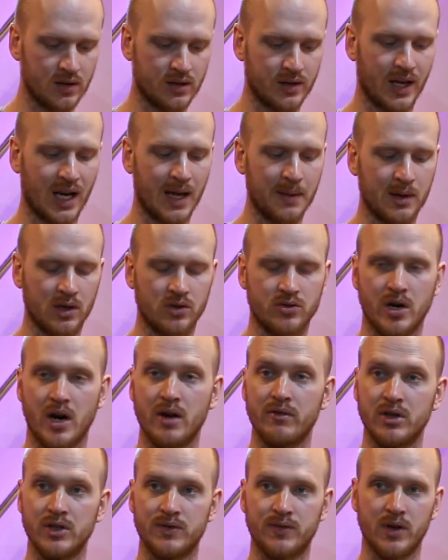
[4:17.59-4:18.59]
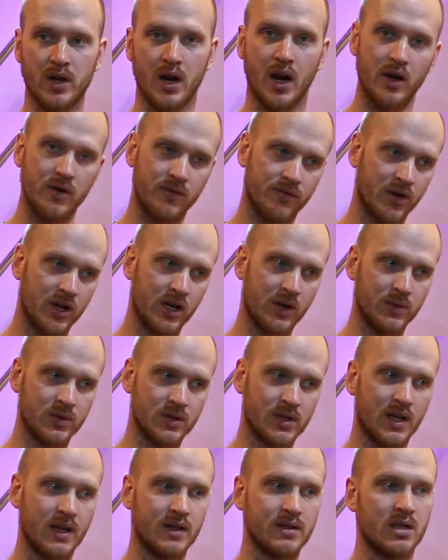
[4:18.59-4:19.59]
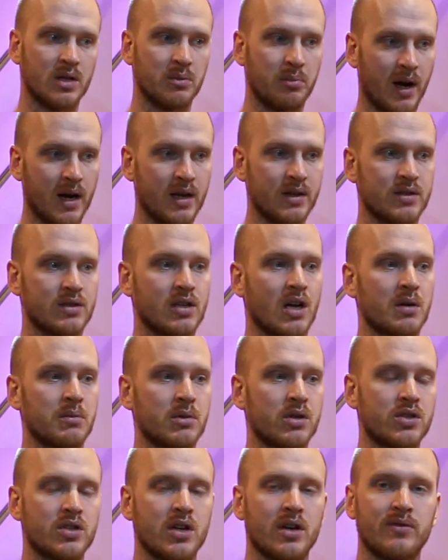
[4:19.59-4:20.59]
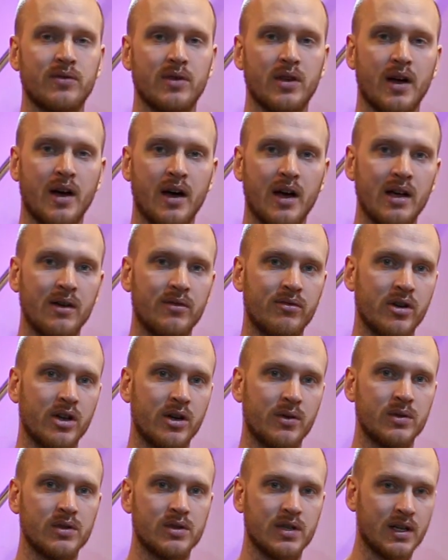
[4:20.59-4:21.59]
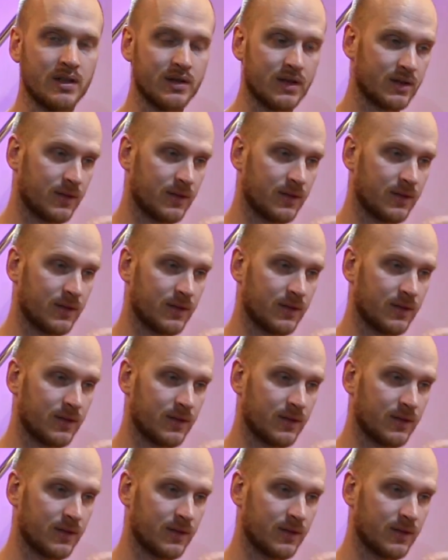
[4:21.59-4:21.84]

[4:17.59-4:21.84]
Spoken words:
dynamic driver is for the low frequencies and the balanced armature for the higher frequencies.